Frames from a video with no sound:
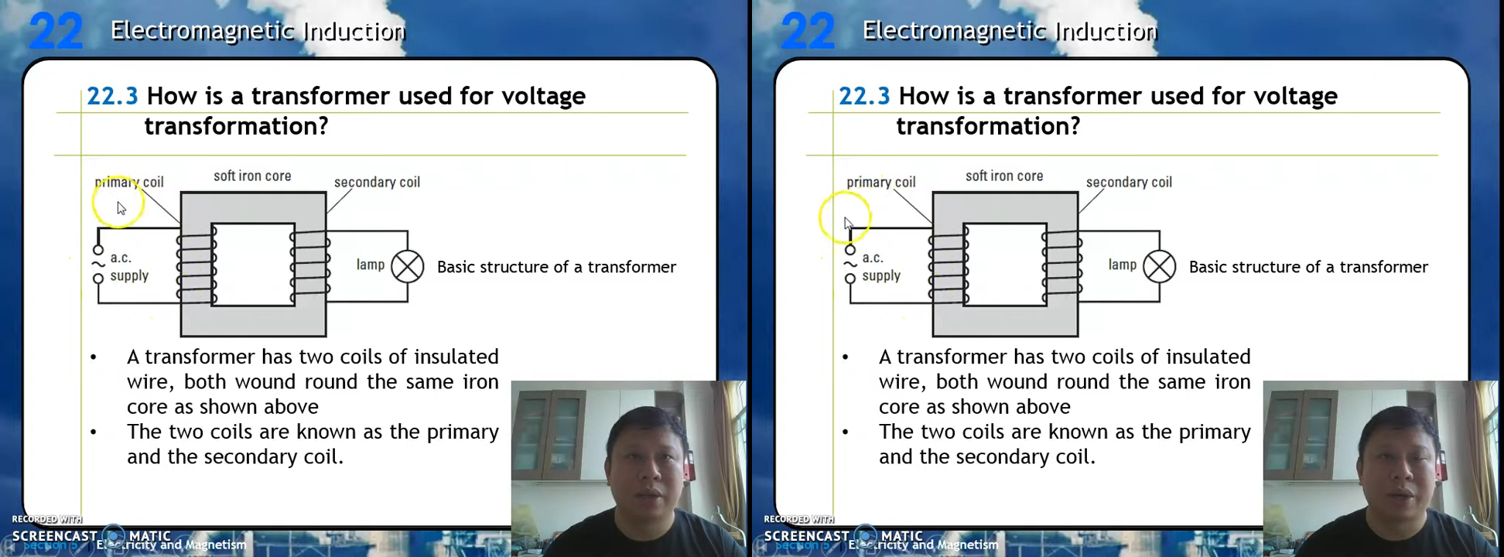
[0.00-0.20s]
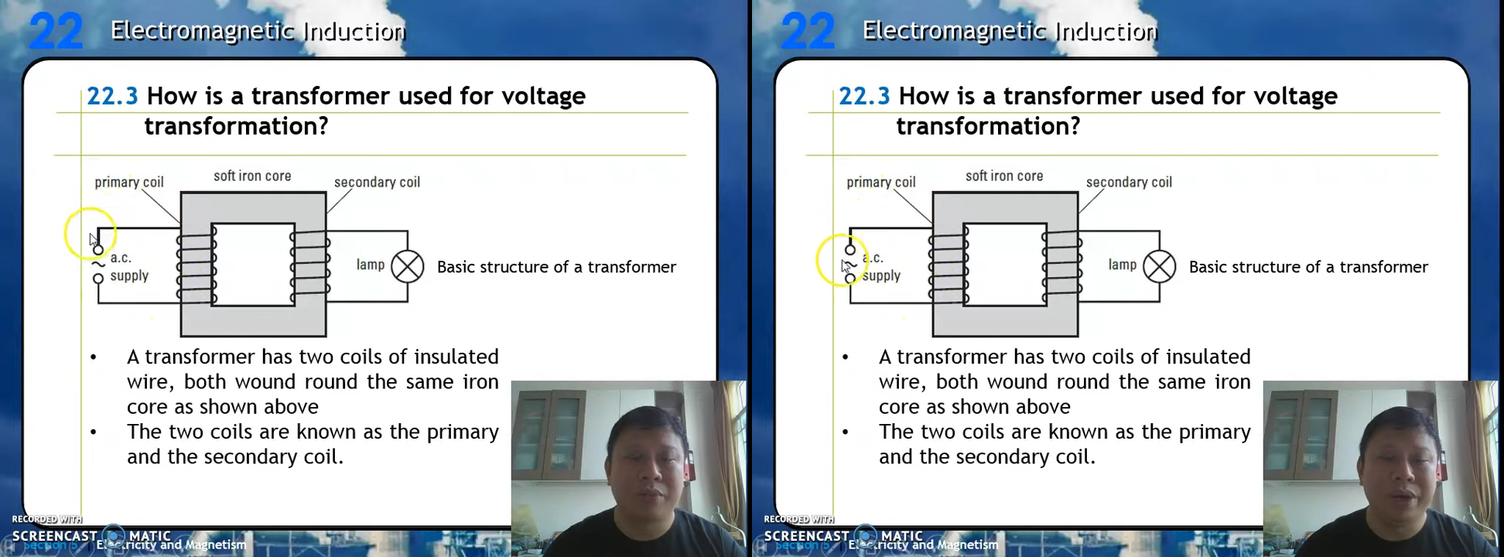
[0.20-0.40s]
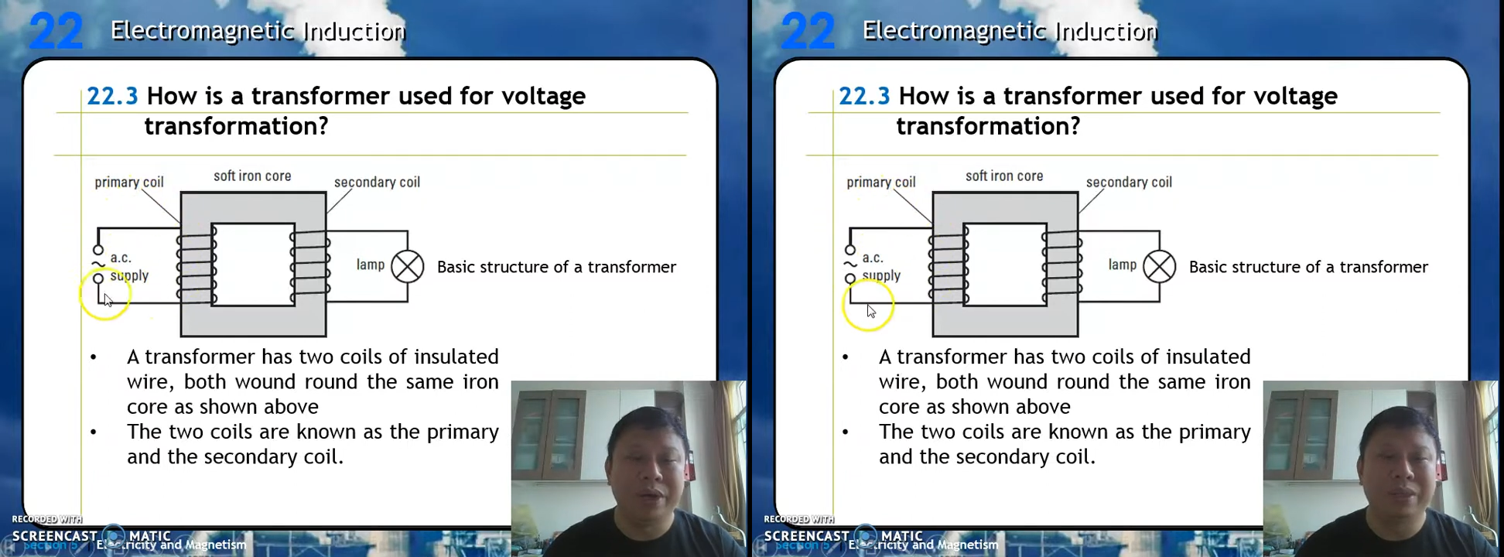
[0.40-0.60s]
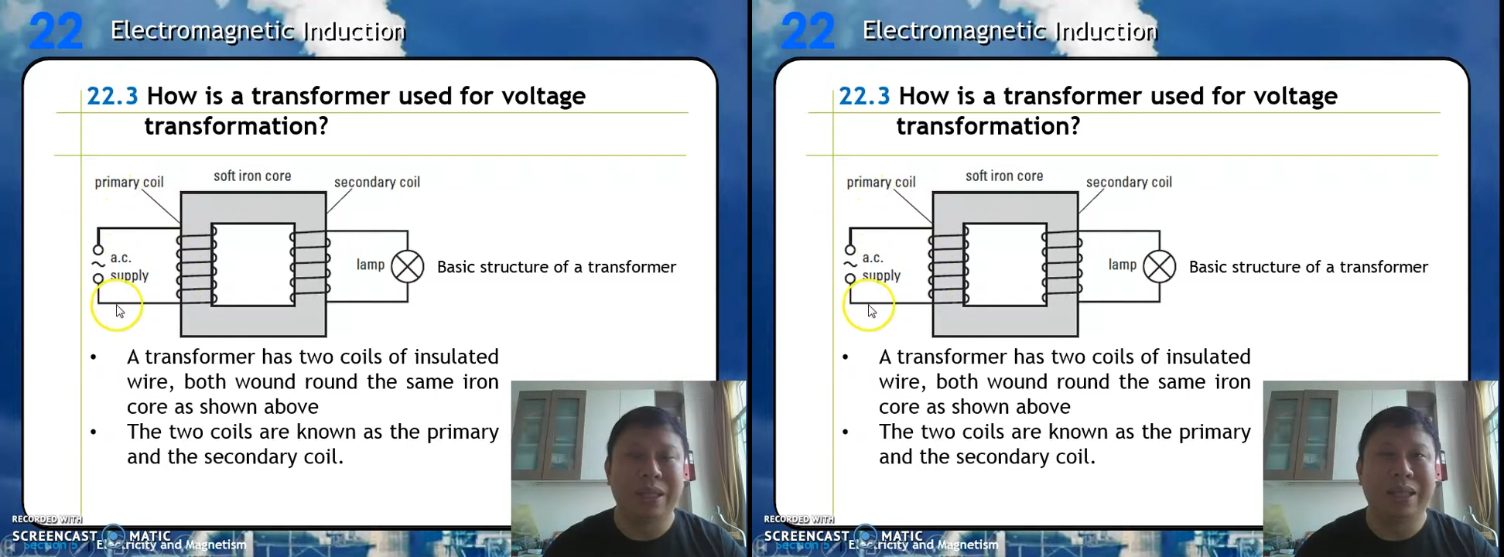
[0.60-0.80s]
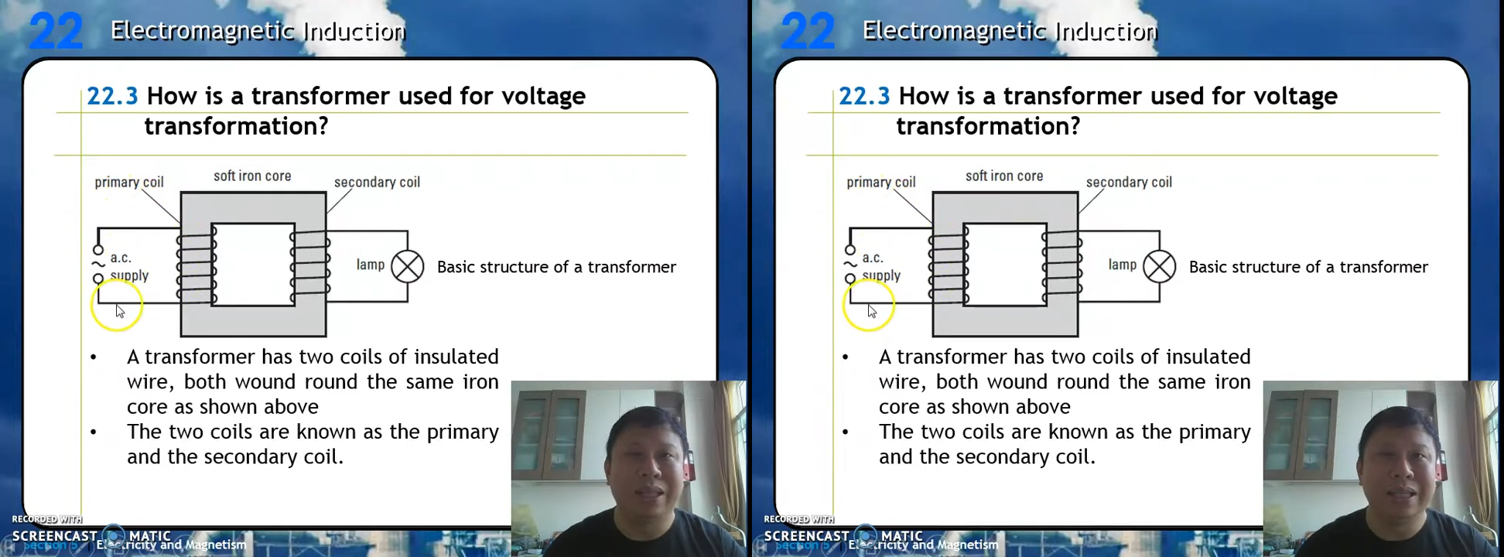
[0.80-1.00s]
Can we use a
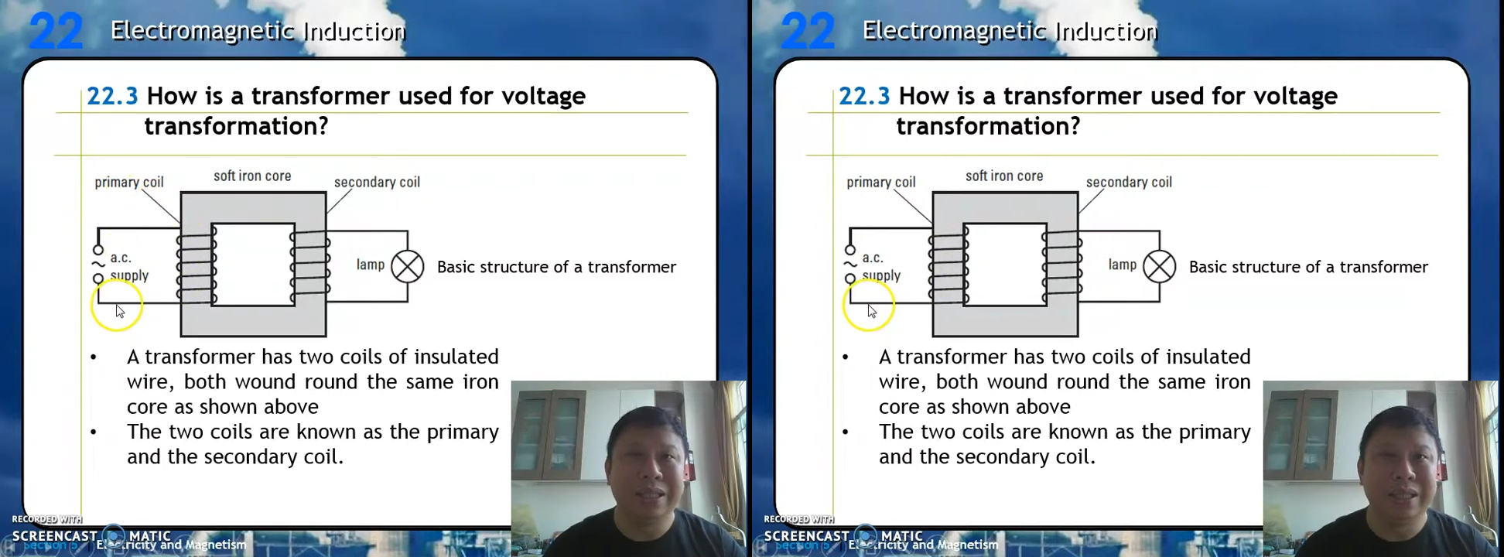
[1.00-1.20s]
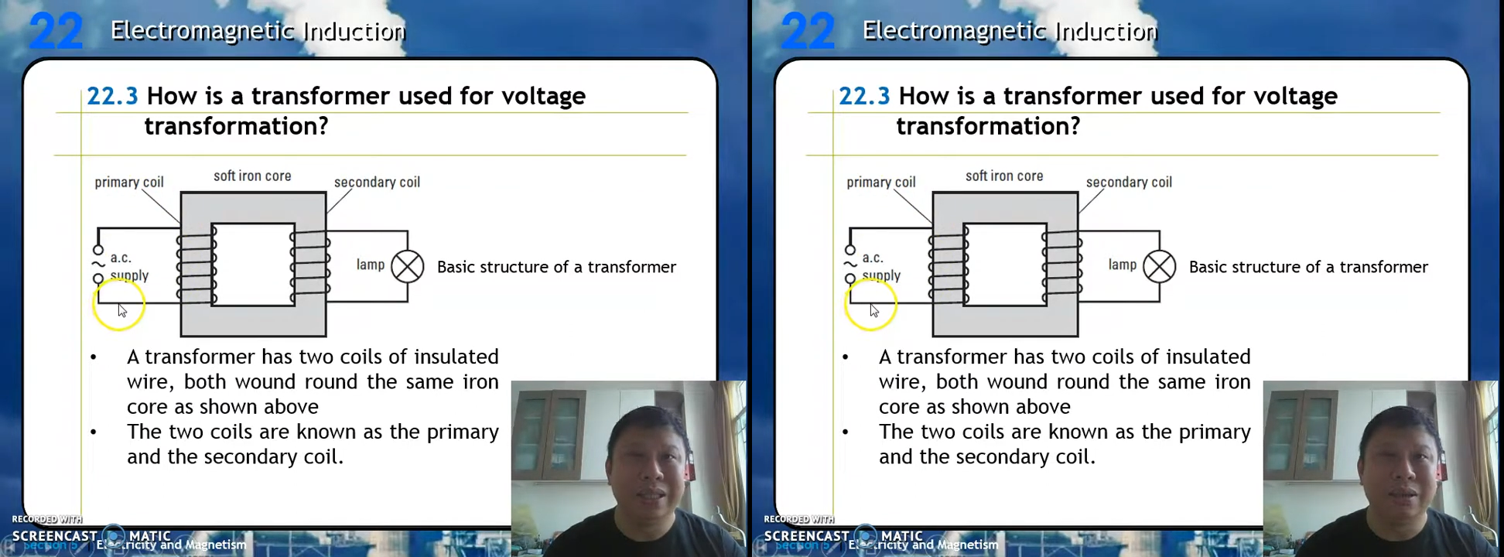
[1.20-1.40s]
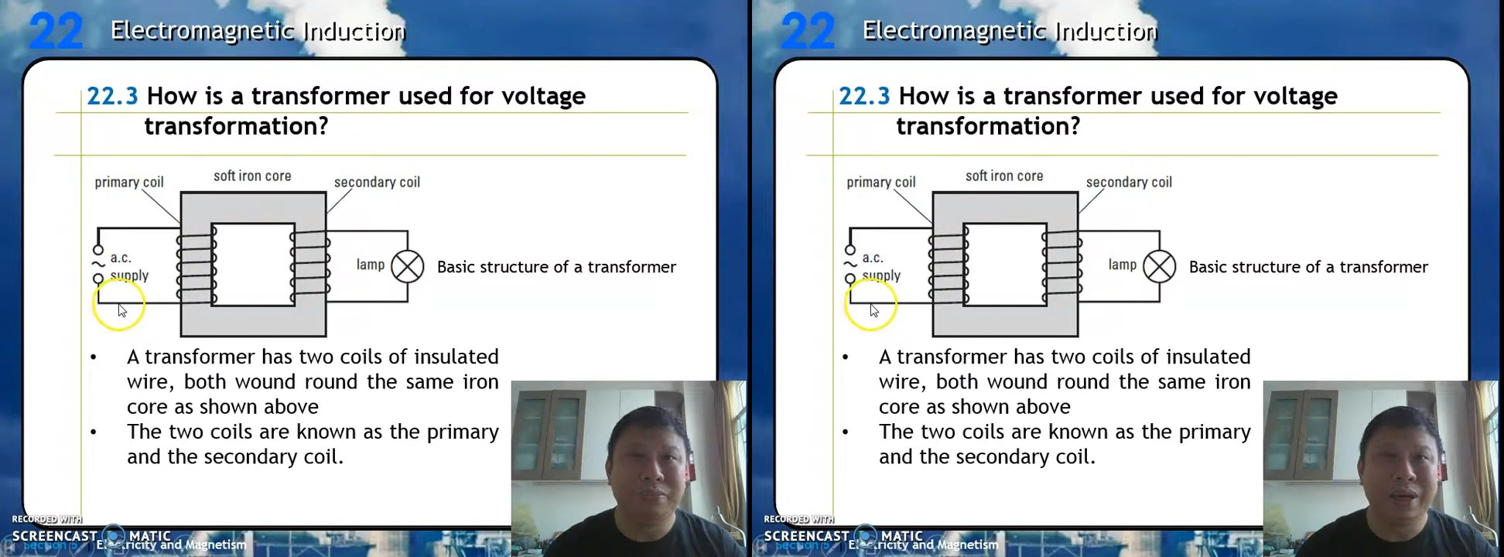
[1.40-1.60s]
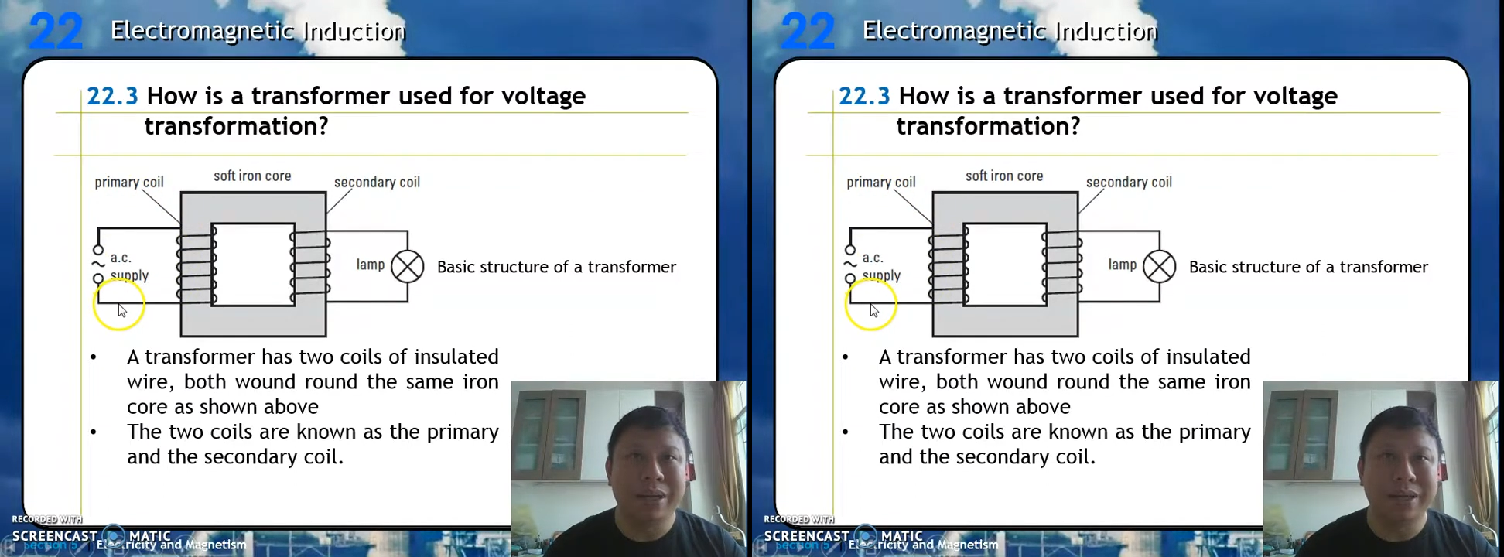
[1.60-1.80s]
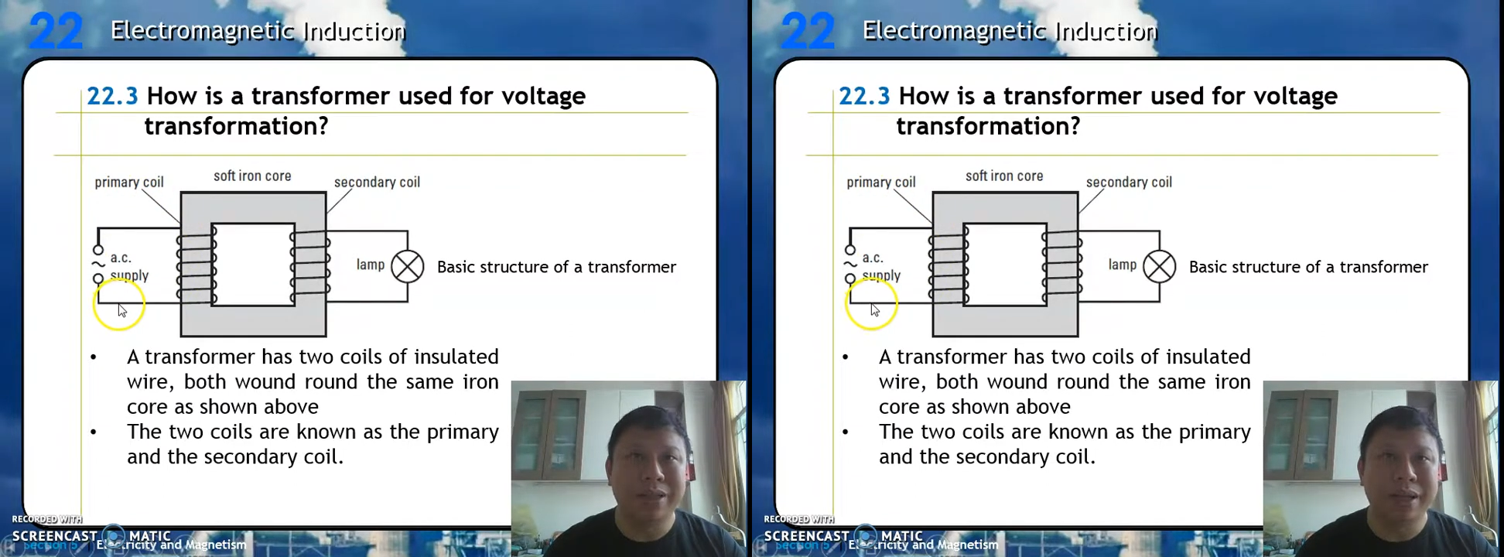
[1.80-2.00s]
DC supply
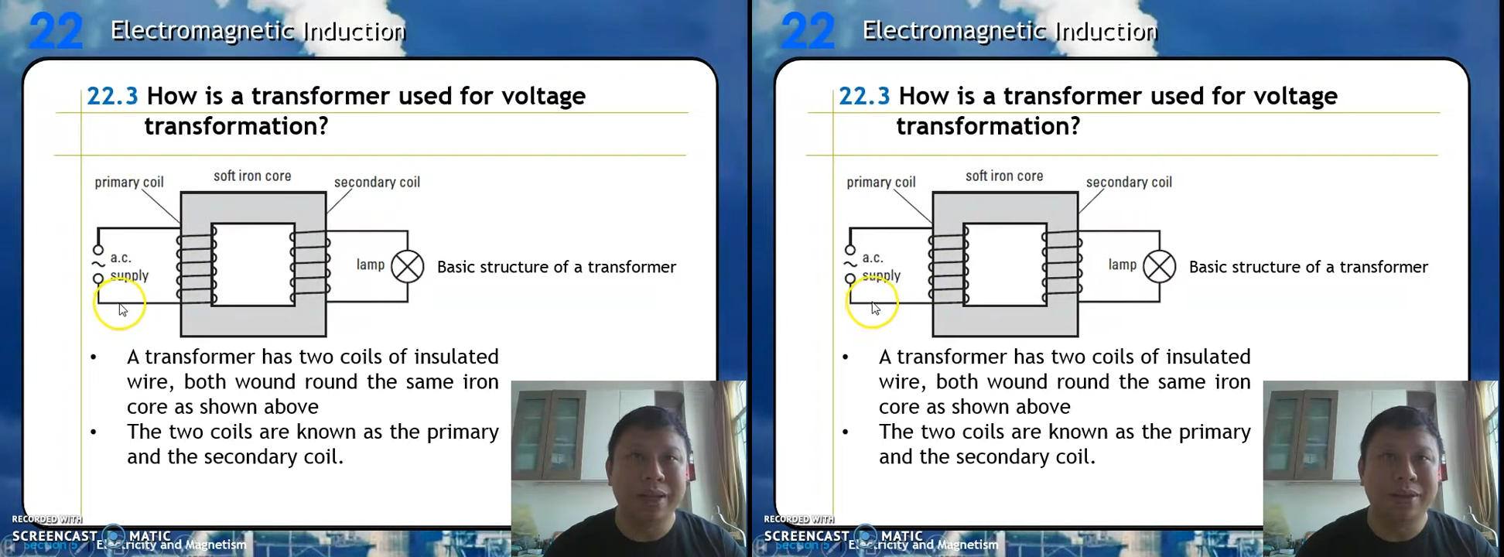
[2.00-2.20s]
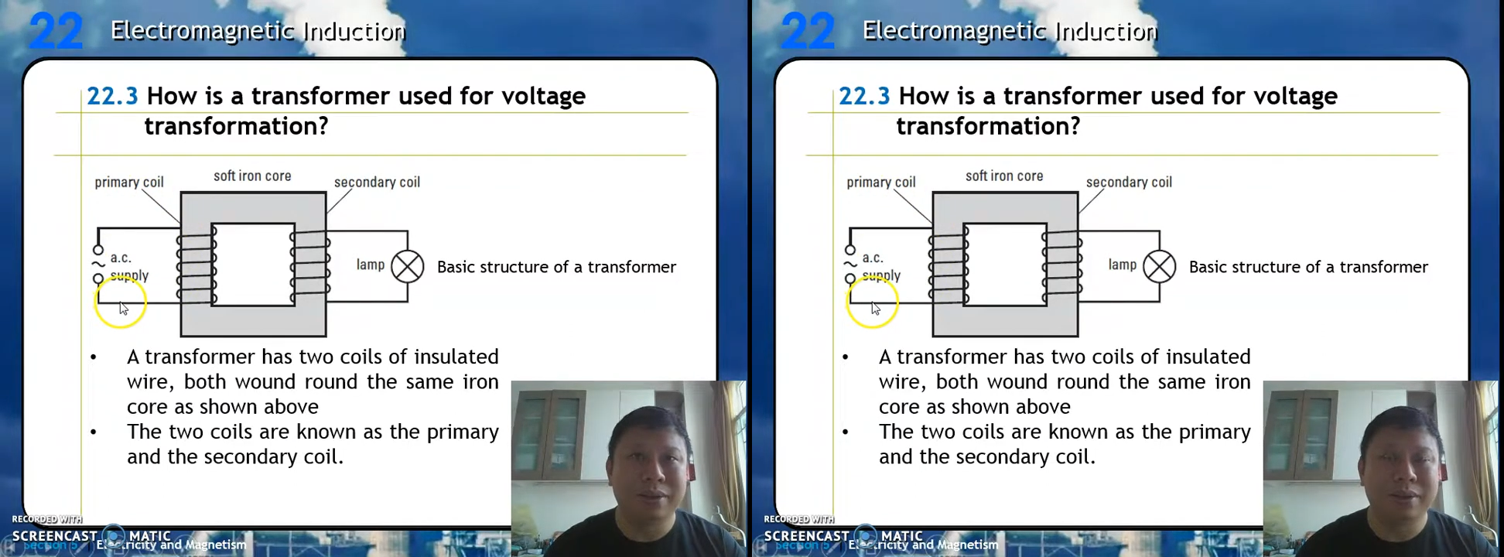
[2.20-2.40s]
instead?